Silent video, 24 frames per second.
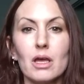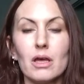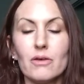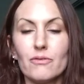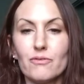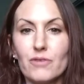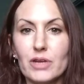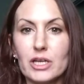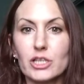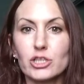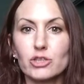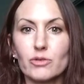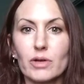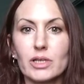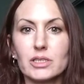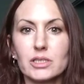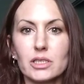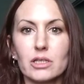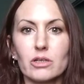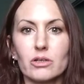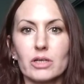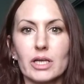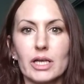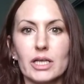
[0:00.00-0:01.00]
Finish raising
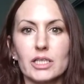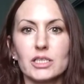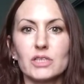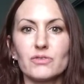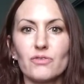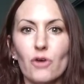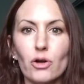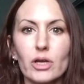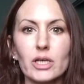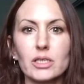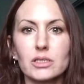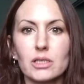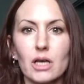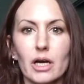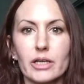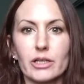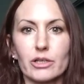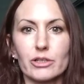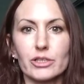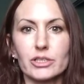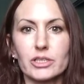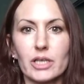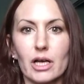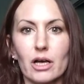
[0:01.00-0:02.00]
your kids, focus on
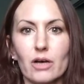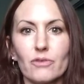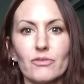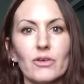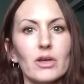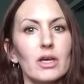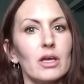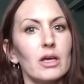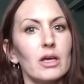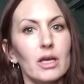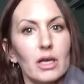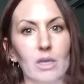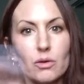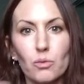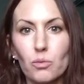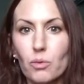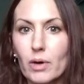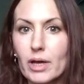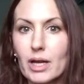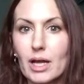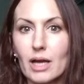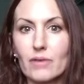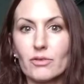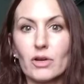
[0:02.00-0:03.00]
yourself,
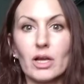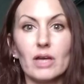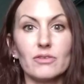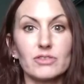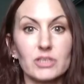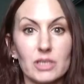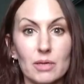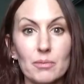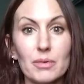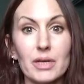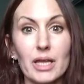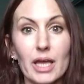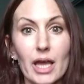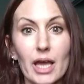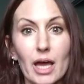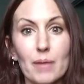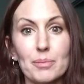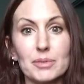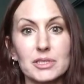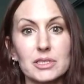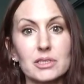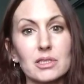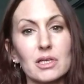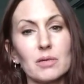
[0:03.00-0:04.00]
whatever. If somebody
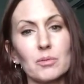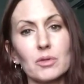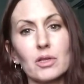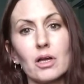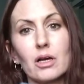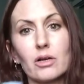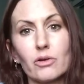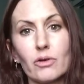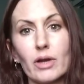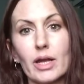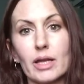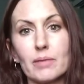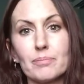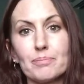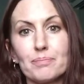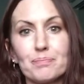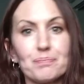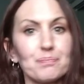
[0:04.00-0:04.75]
happens to come along, great.